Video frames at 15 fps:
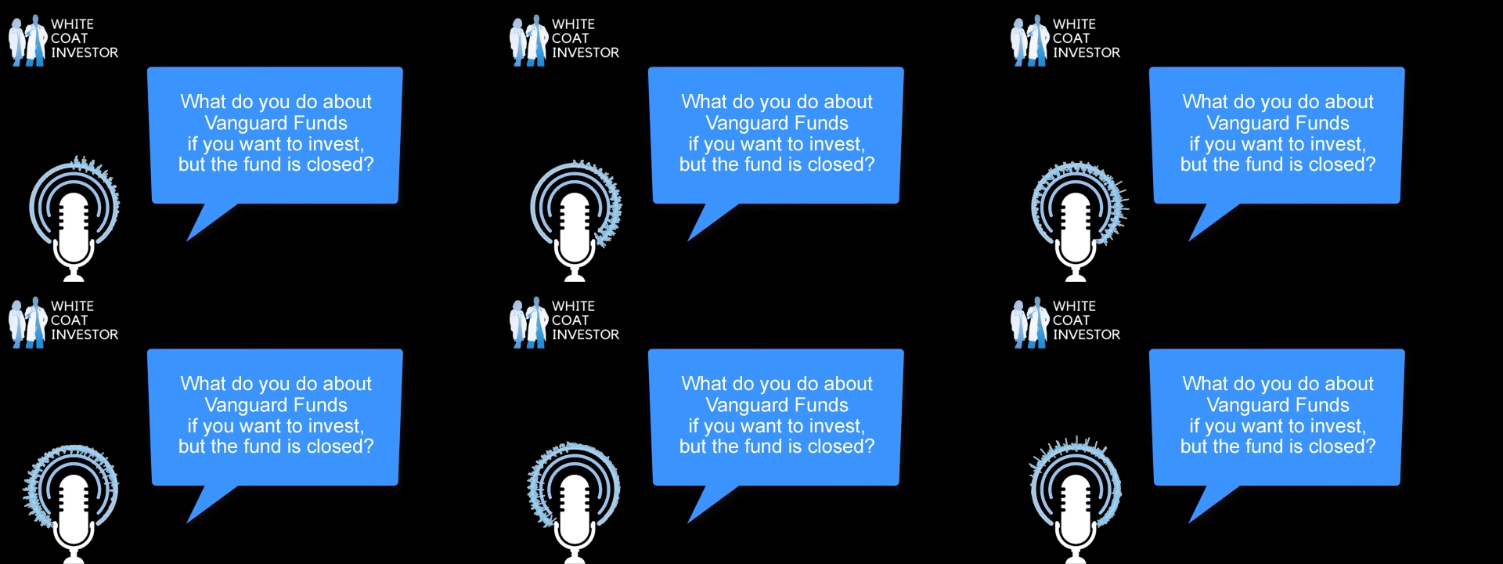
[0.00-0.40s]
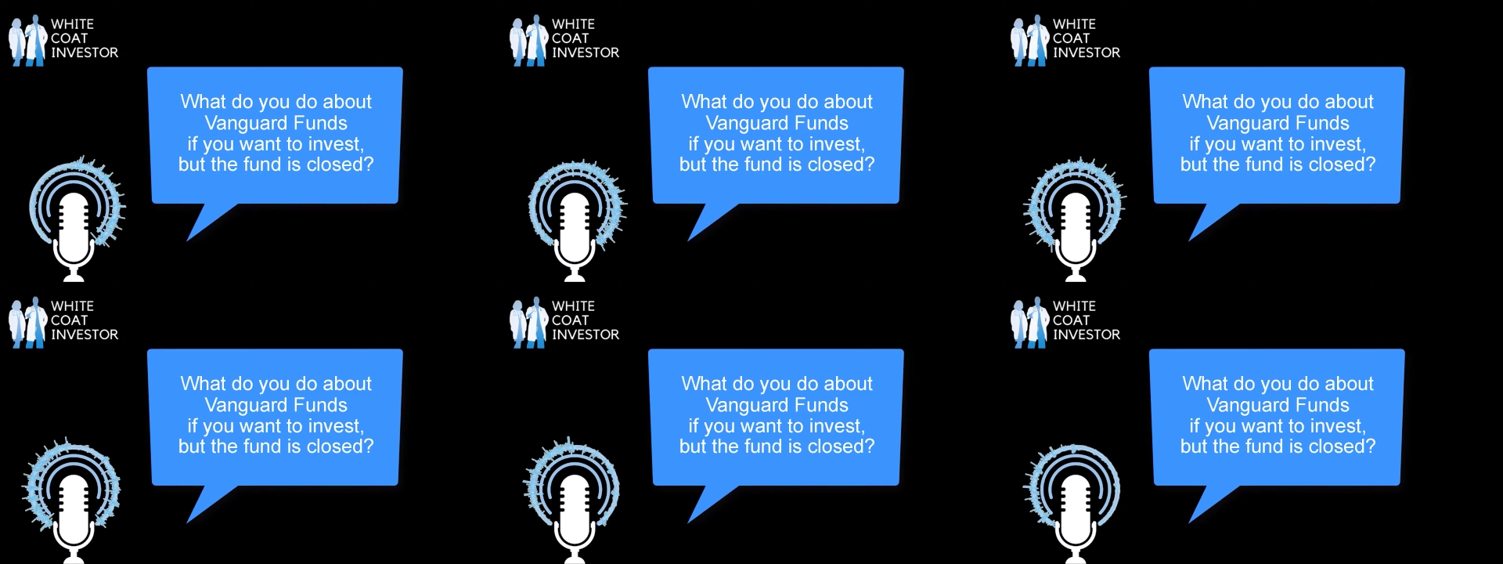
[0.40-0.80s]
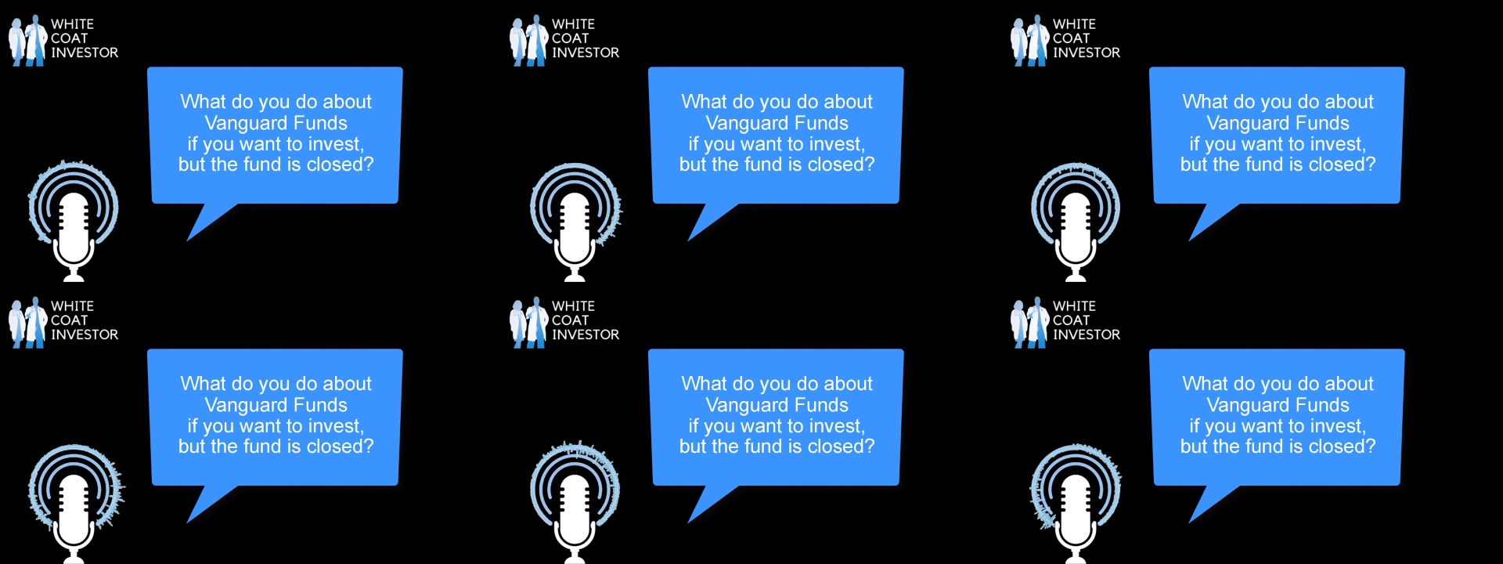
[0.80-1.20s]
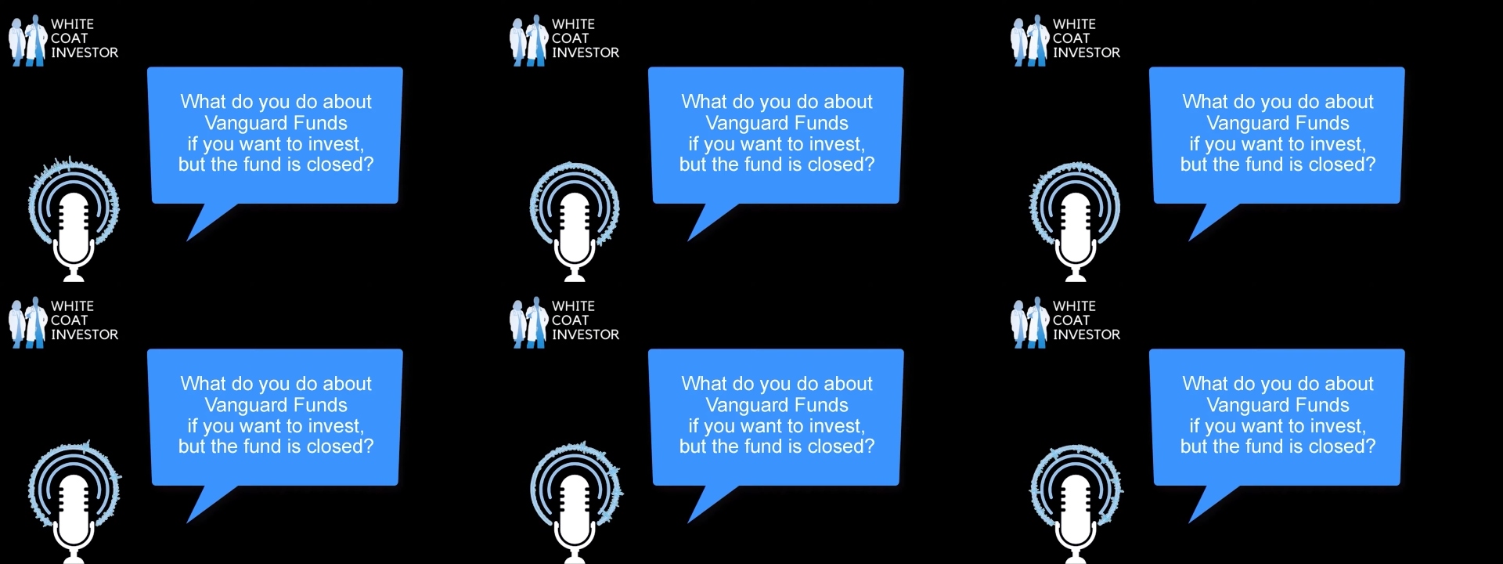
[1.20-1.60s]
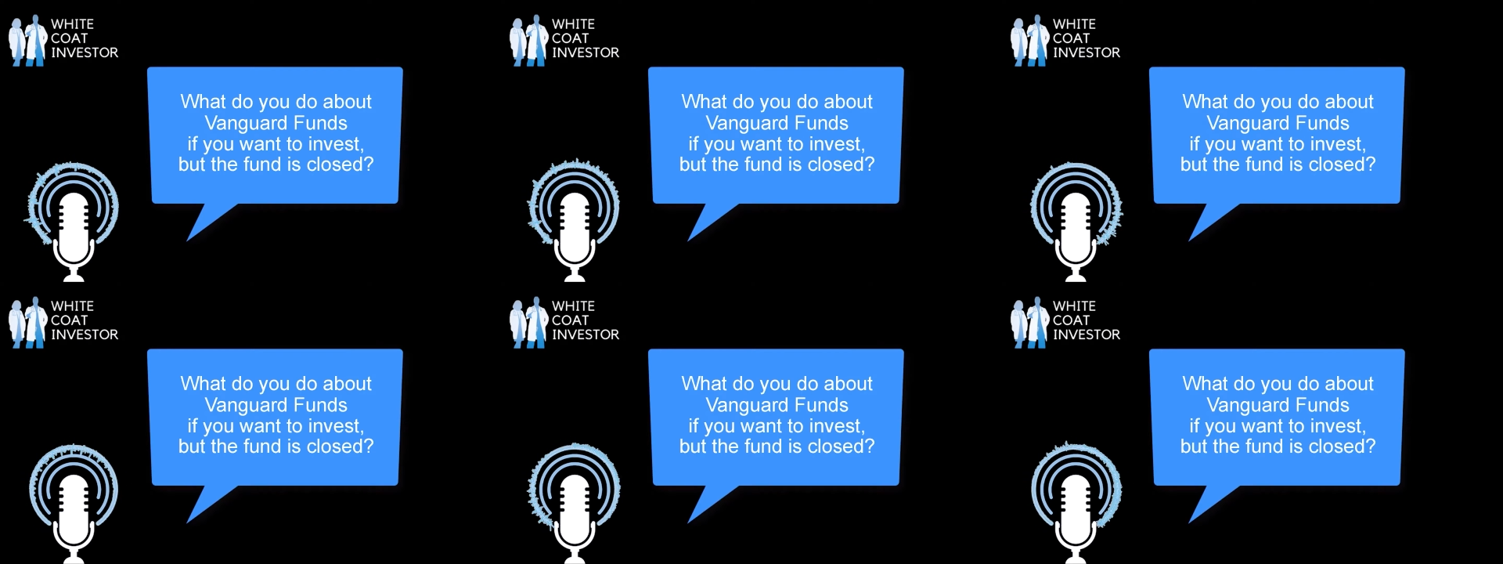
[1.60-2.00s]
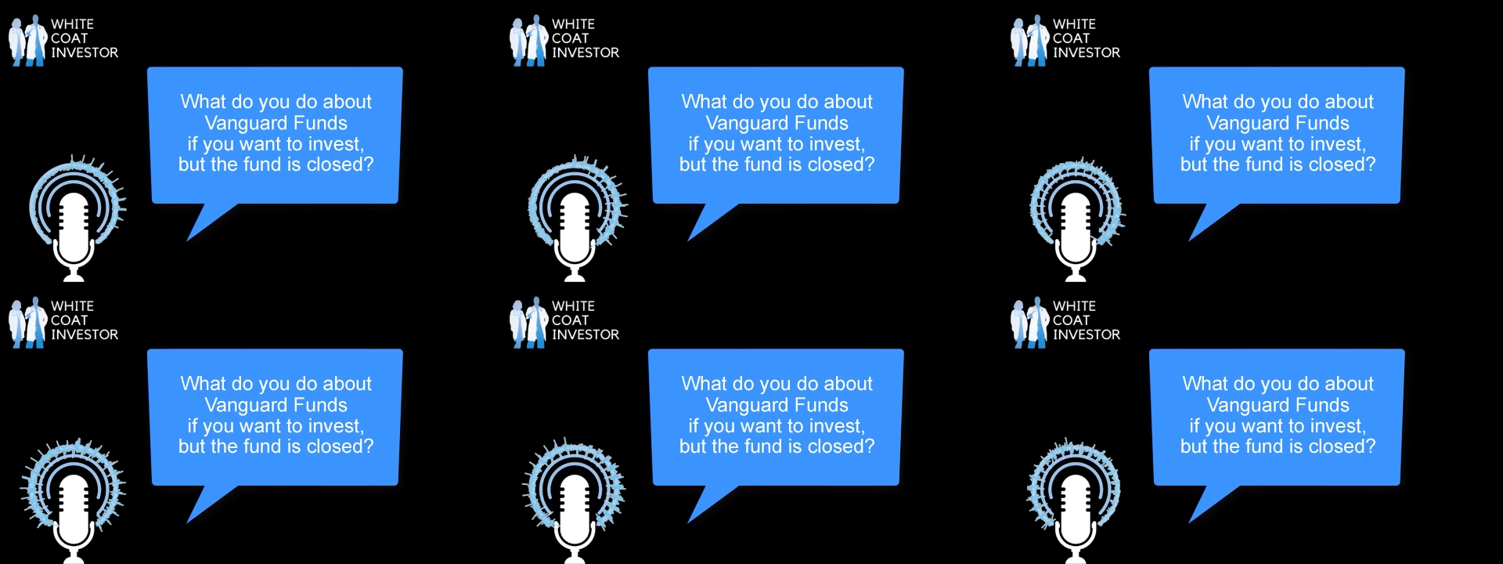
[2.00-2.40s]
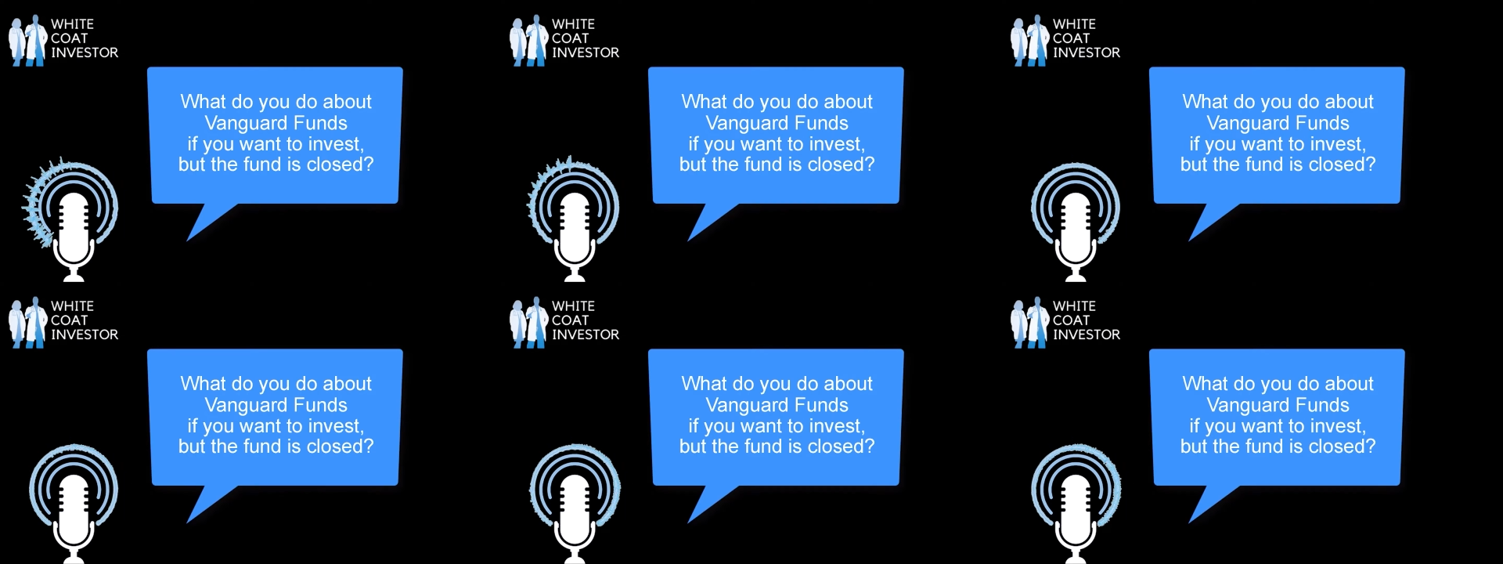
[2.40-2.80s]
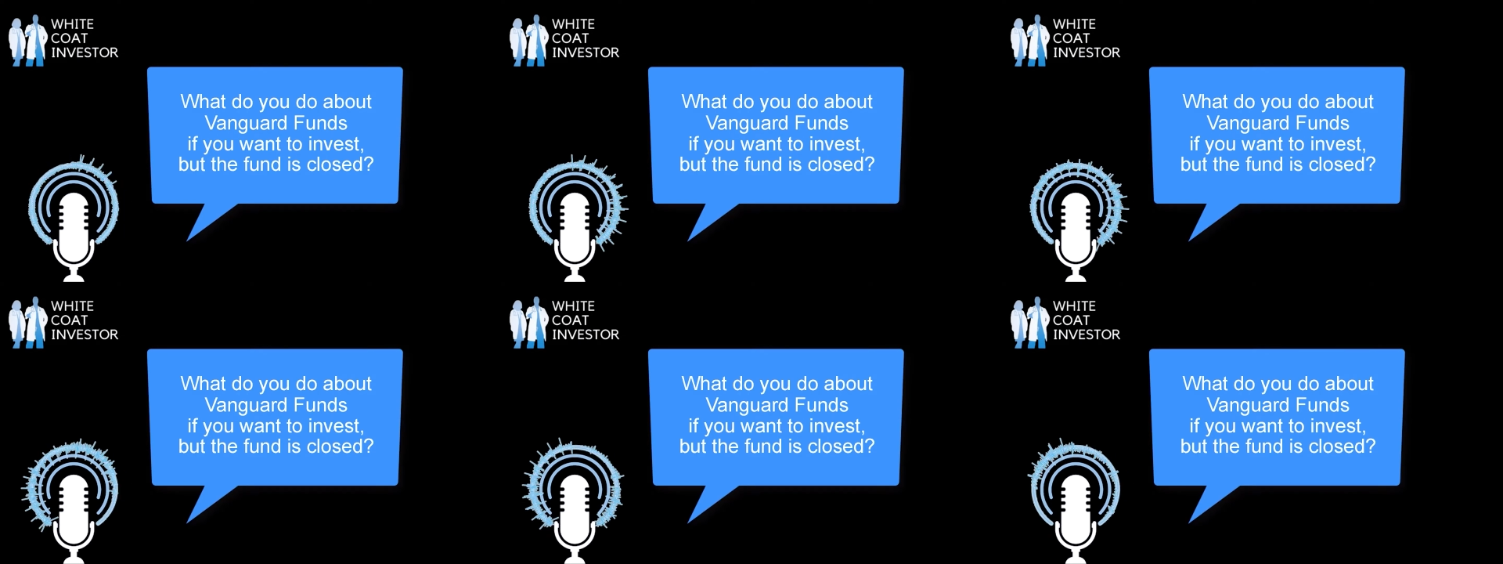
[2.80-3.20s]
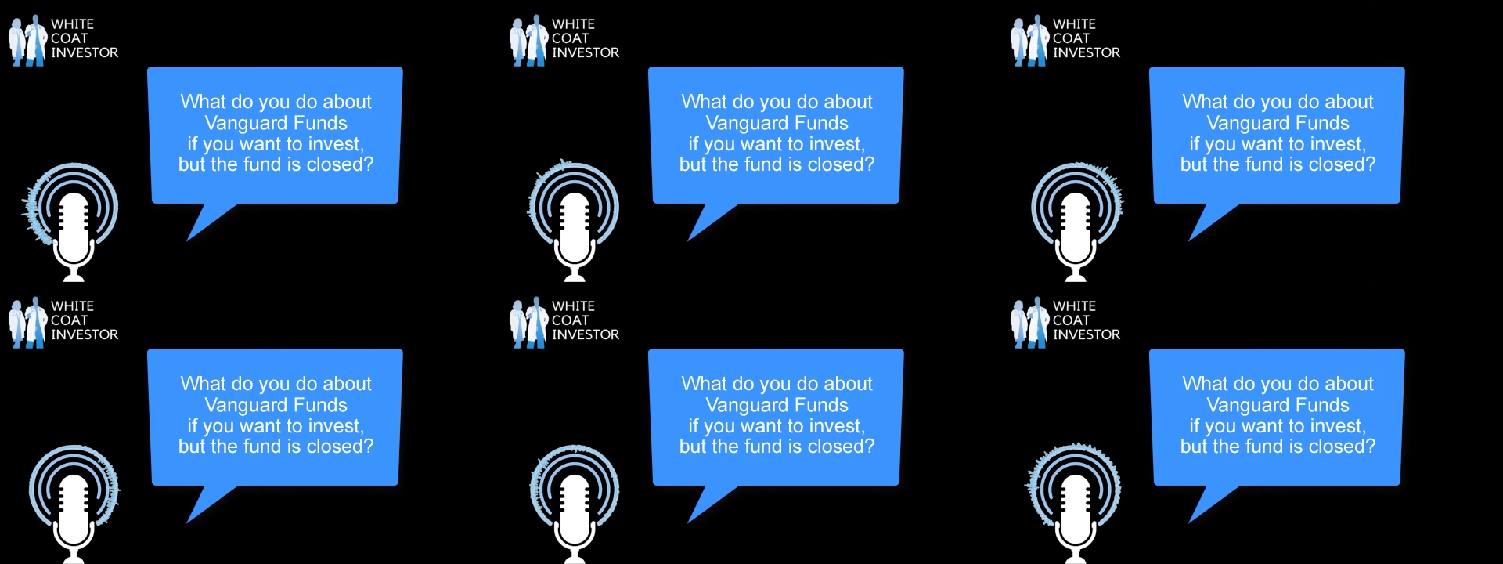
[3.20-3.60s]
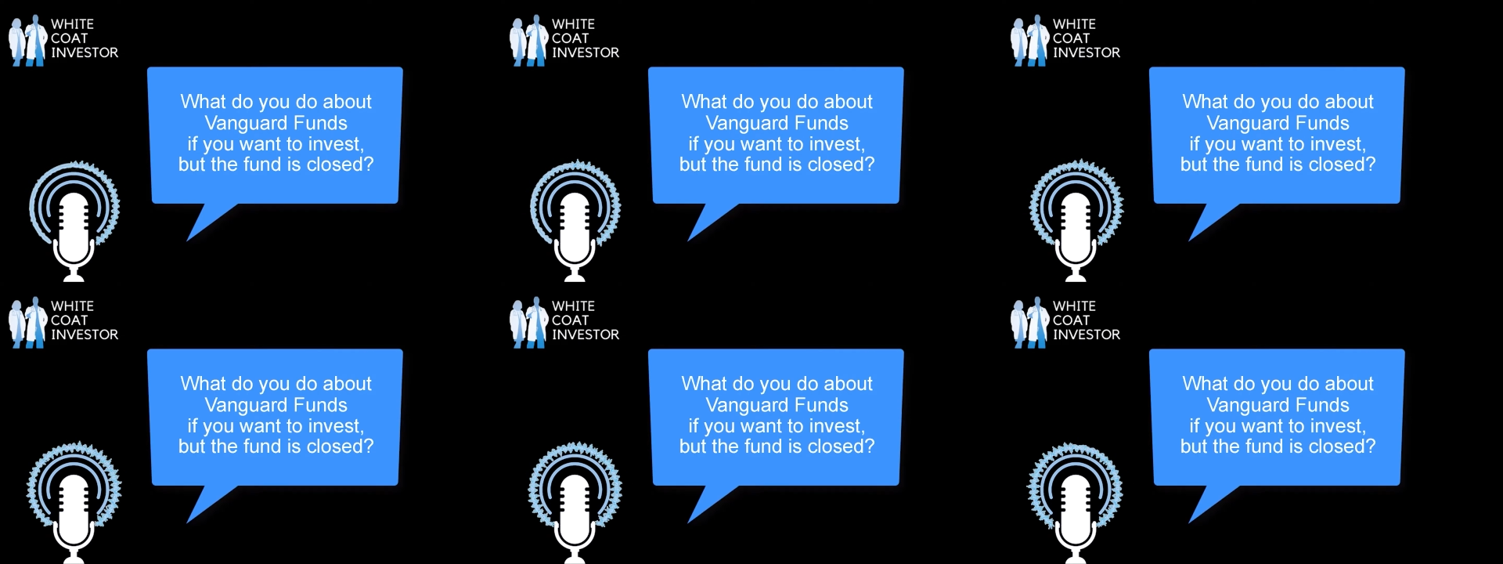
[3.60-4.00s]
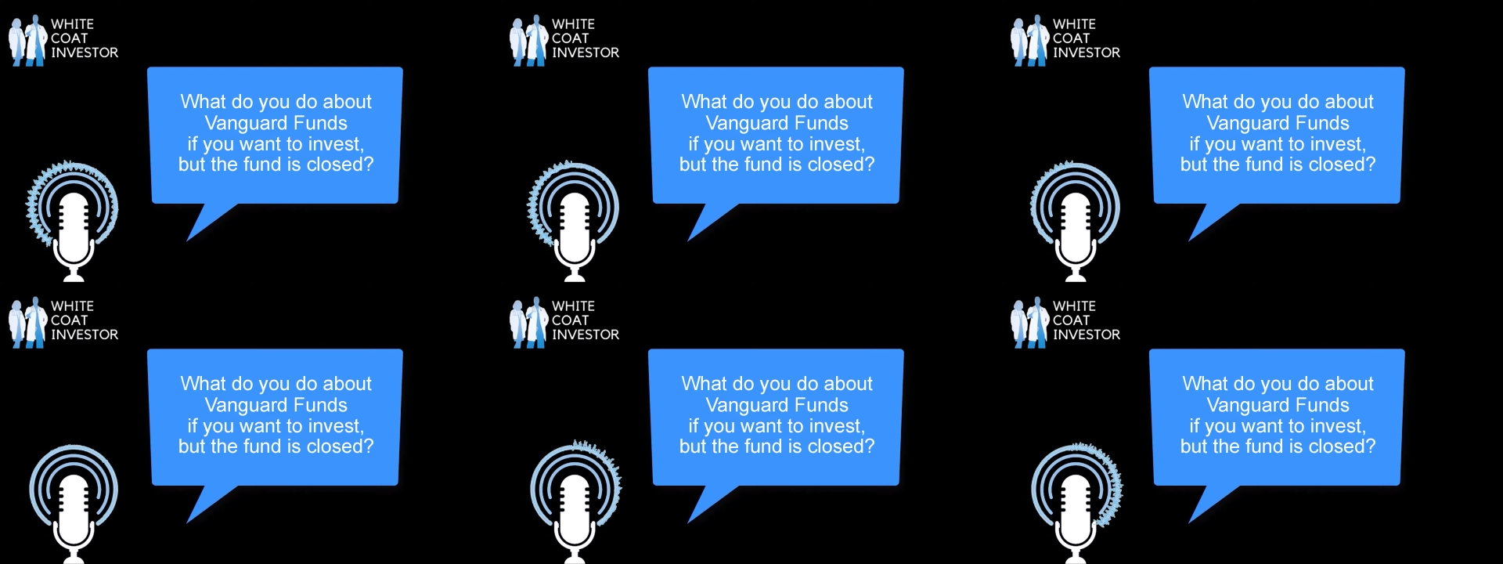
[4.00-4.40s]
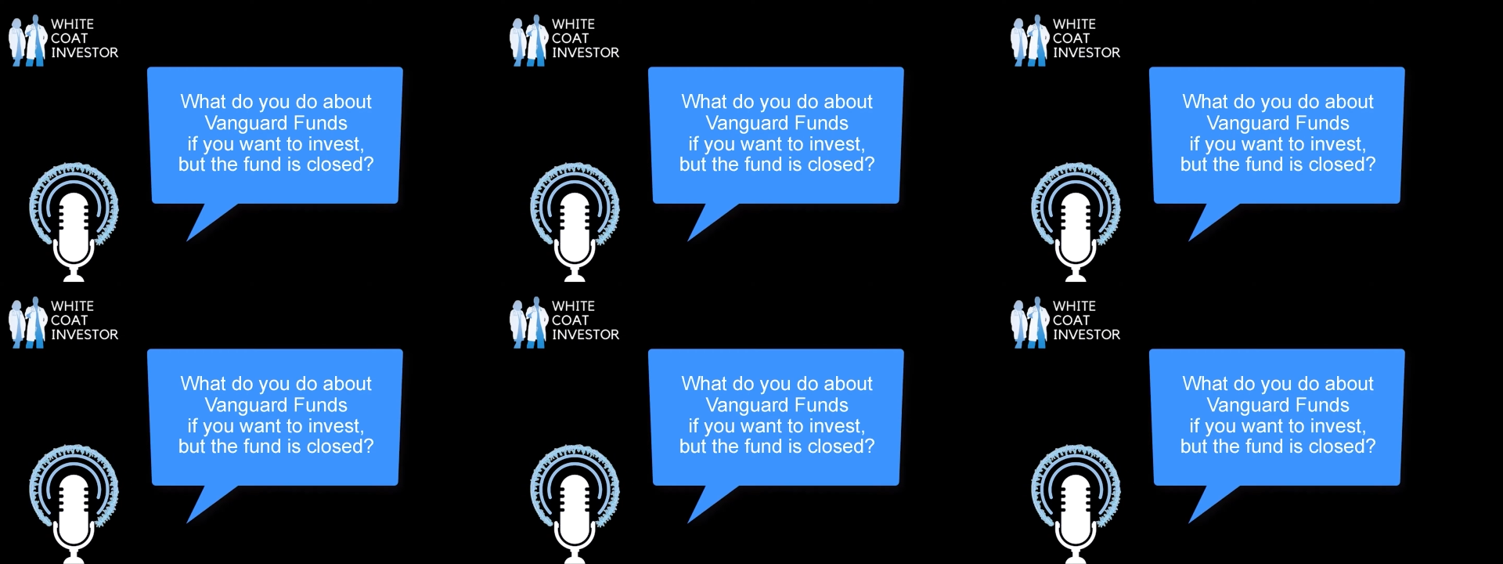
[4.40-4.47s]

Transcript: Nobody's mouth can be seen.